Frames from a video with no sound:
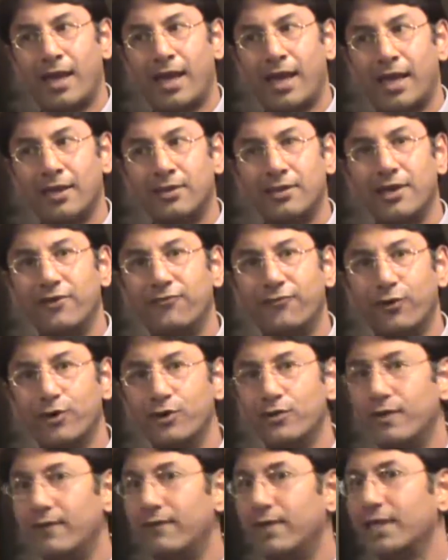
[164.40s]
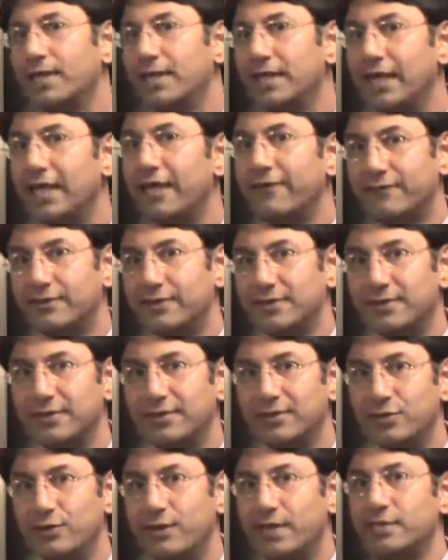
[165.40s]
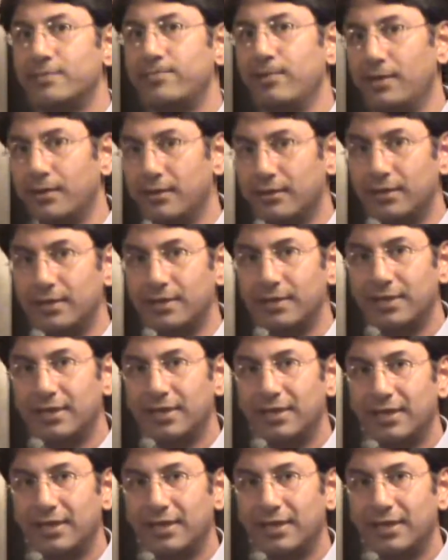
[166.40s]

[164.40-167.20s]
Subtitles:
And therefore, you have nothing left to explode.